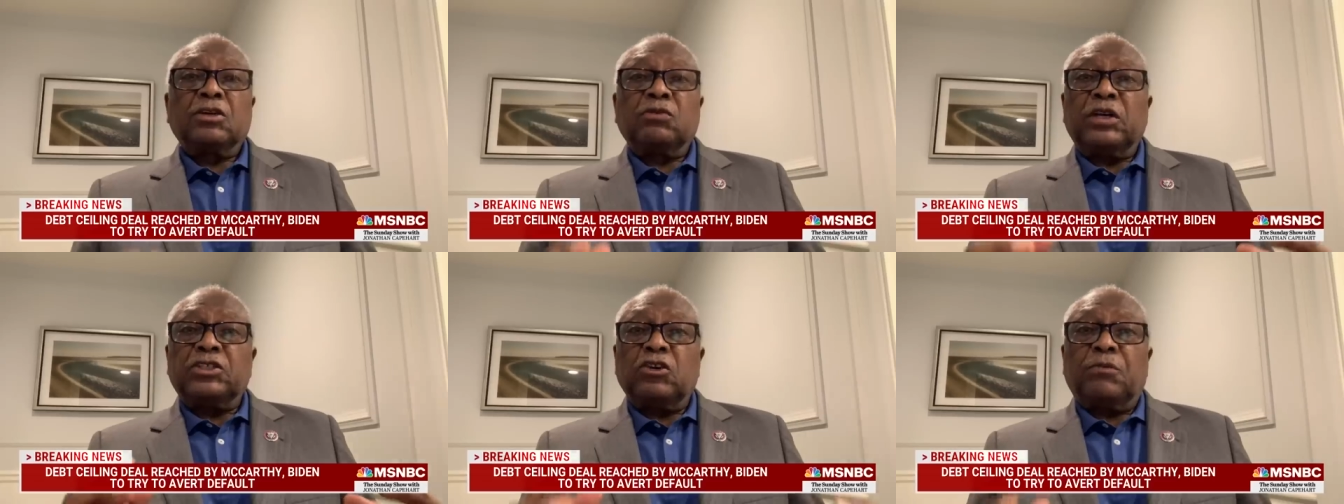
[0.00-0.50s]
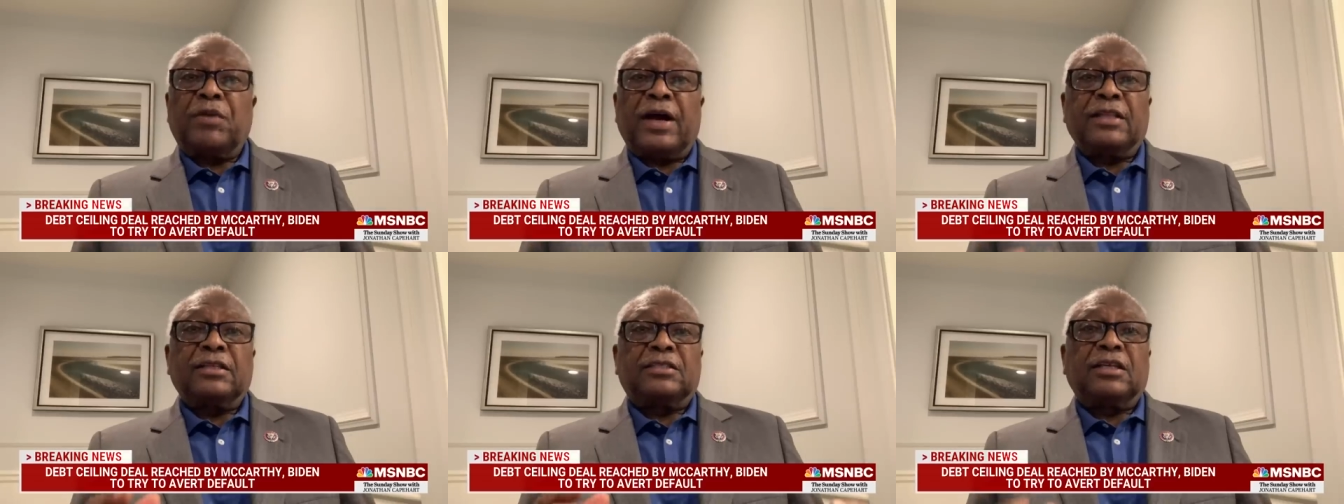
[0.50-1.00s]
But what Joe
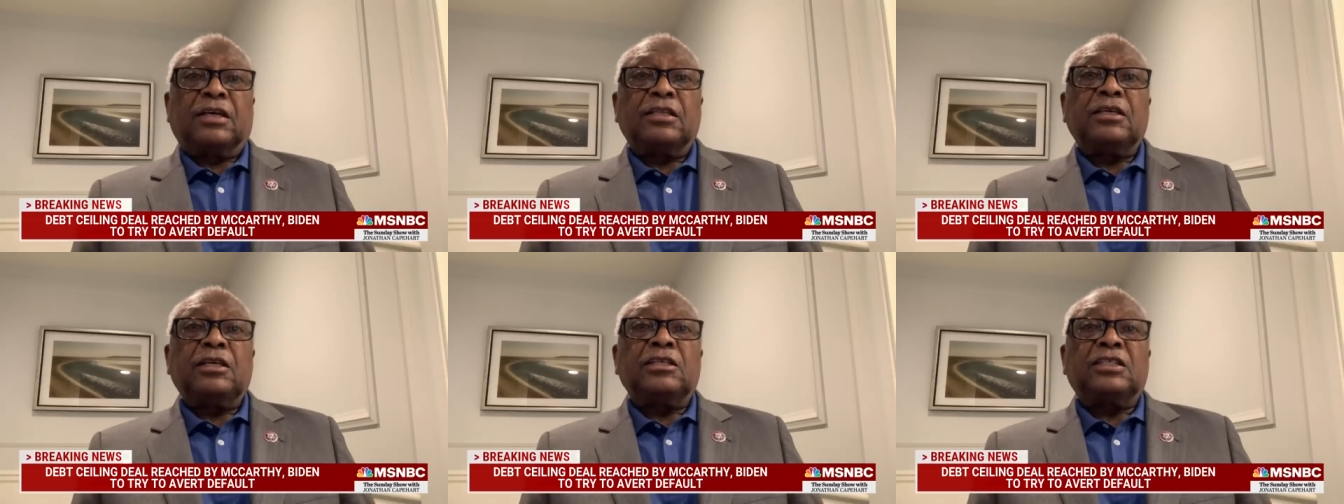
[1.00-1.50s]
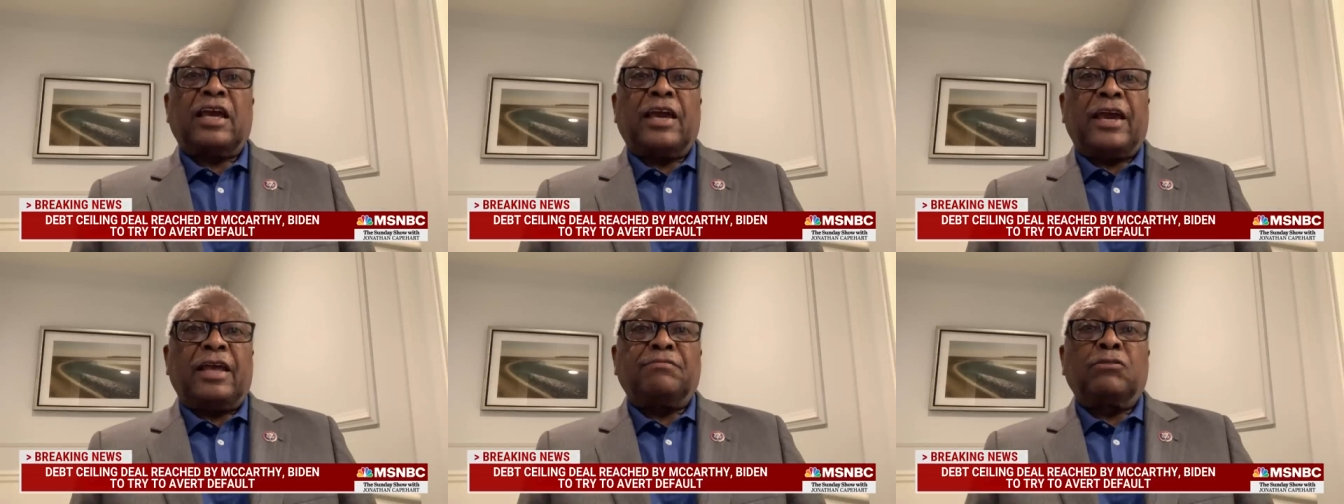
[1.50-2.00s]
Biden has done, he's
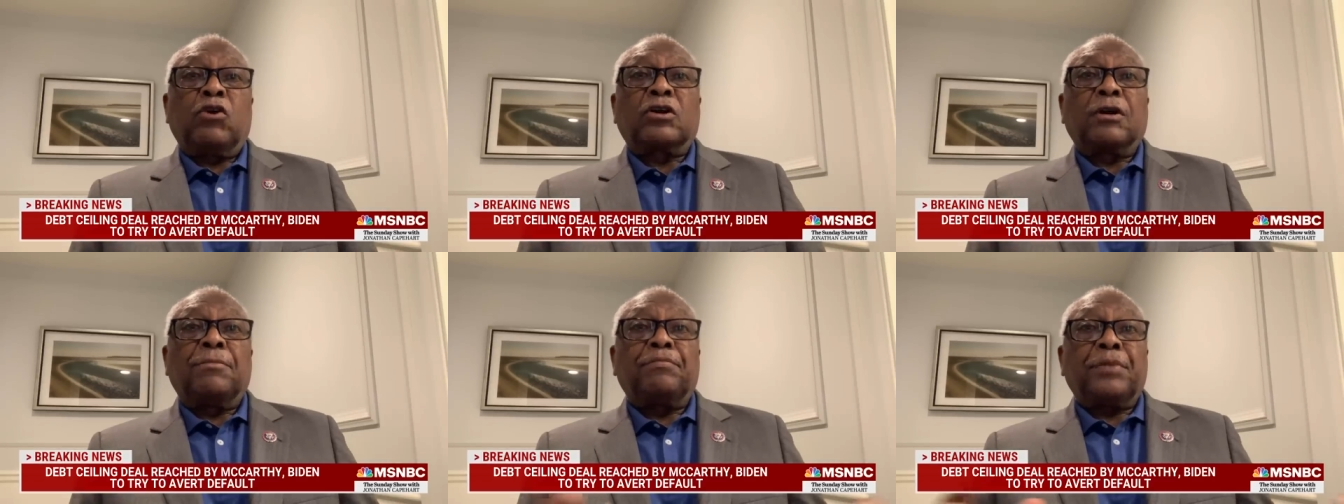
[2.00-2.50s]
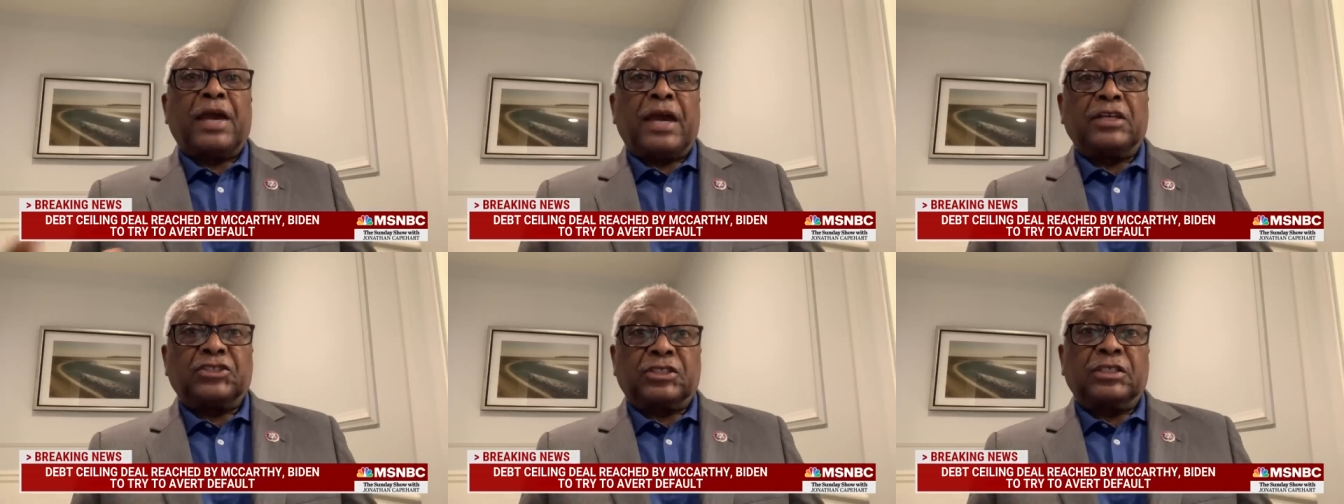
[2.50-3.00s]
had more
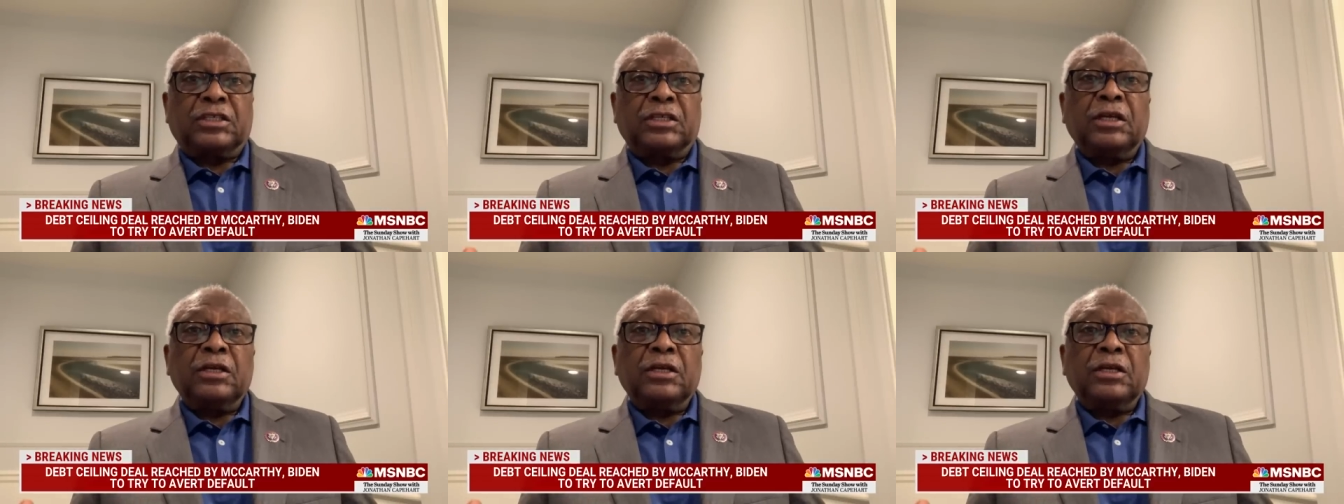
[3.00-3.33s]
compassion